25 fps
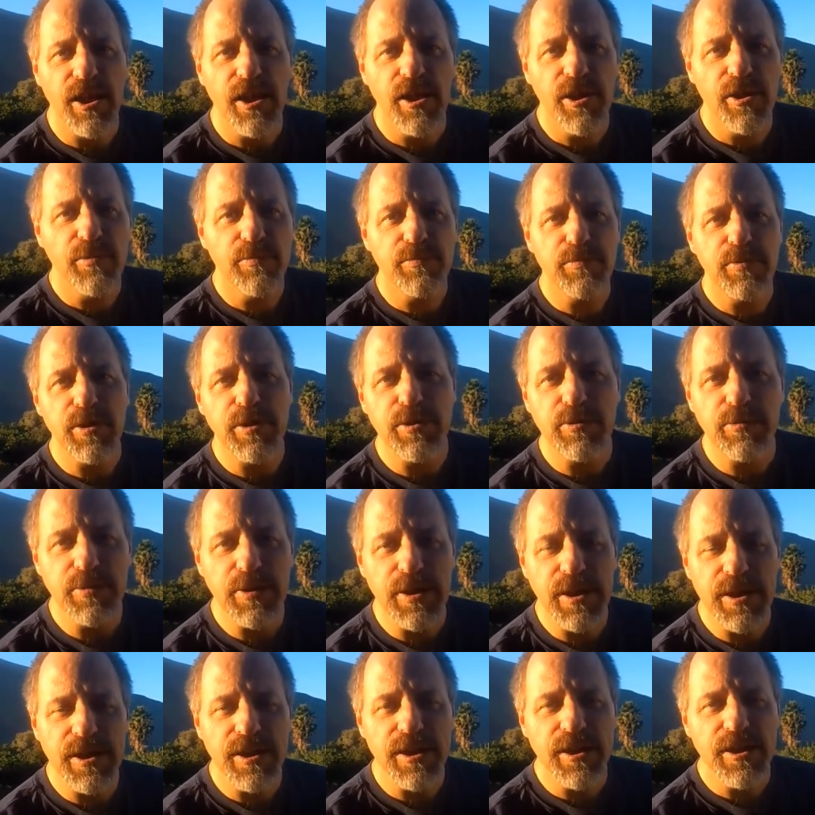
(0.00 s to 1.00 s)
per
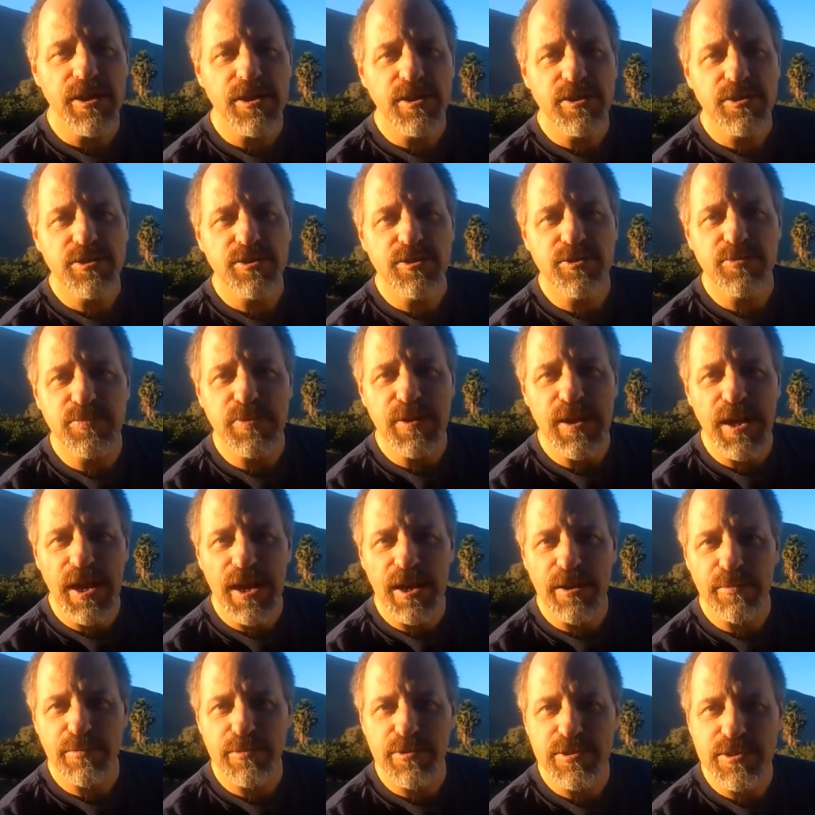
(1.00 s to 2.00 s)
week to be
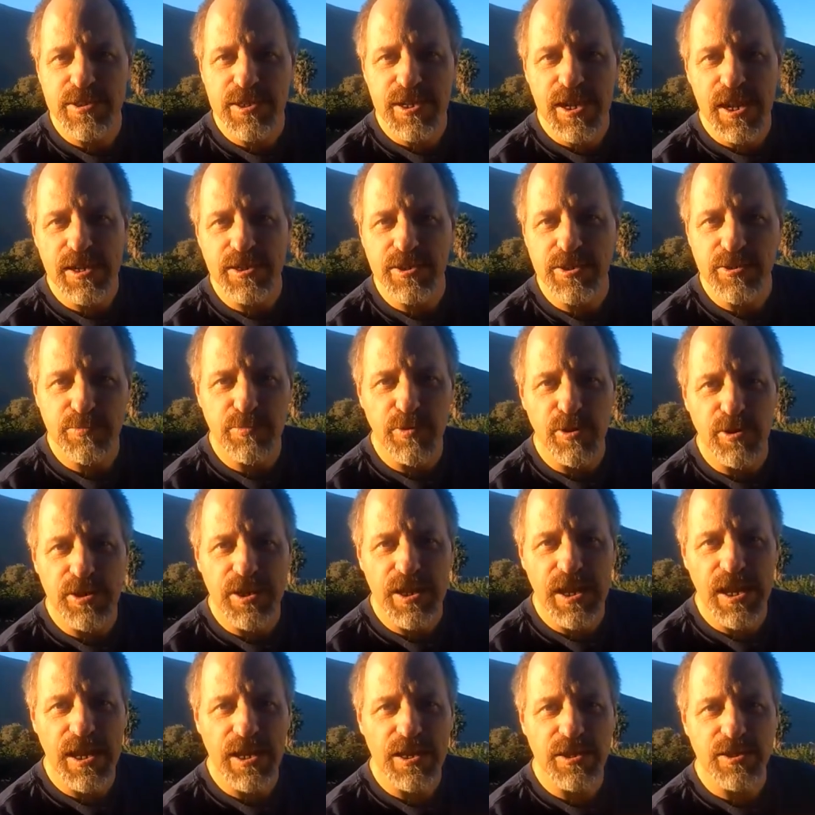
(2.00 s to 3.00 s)
able to get your body
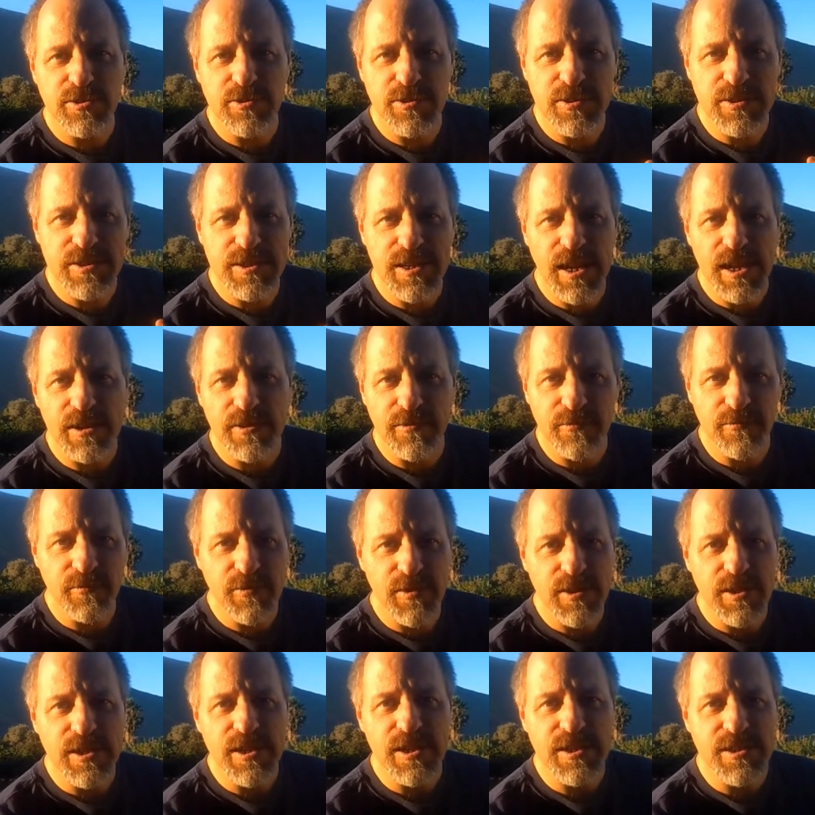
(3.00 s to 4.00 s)
into a state of
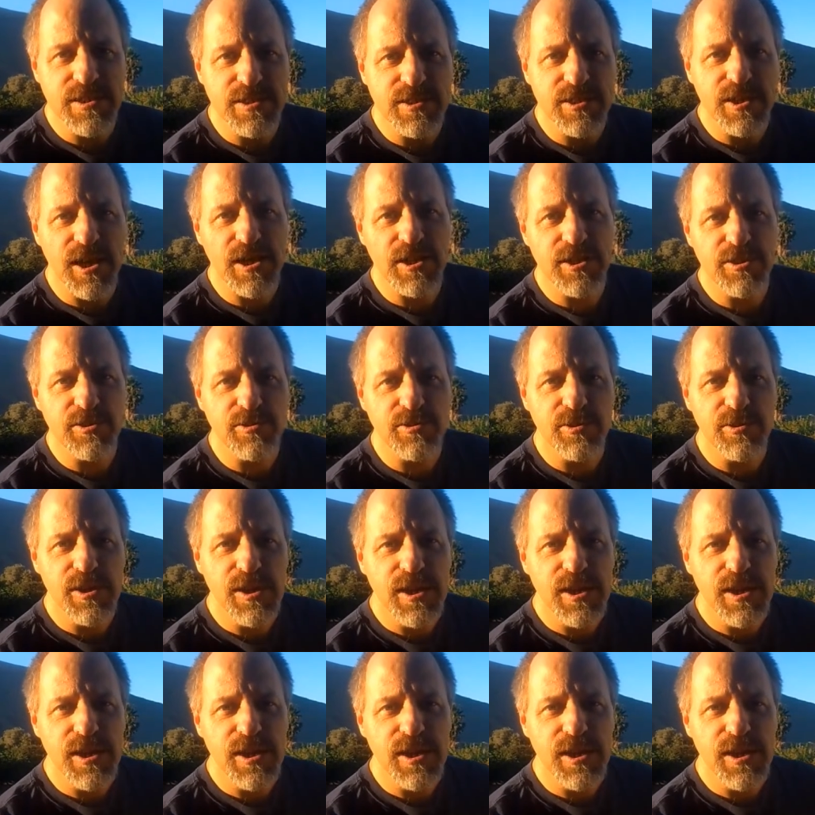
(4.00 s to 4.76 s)
fitness, to get your